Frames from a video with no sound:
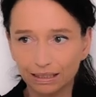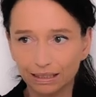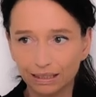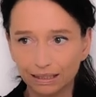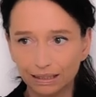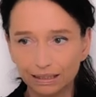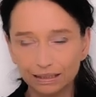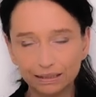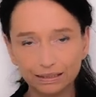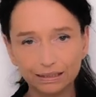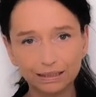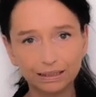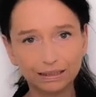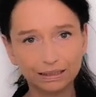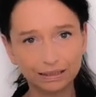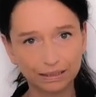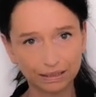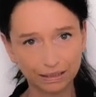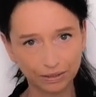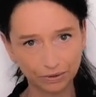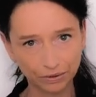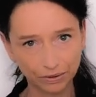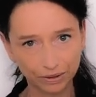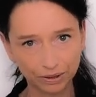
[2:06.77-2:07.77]
ether is
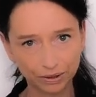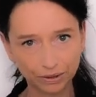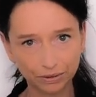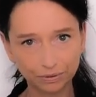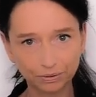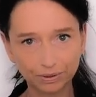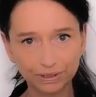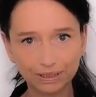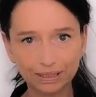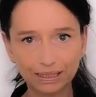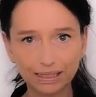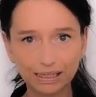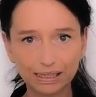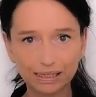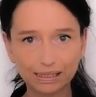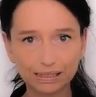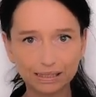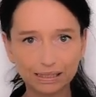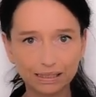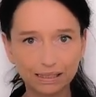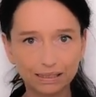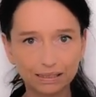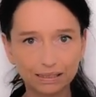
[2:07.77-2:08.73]
introduced as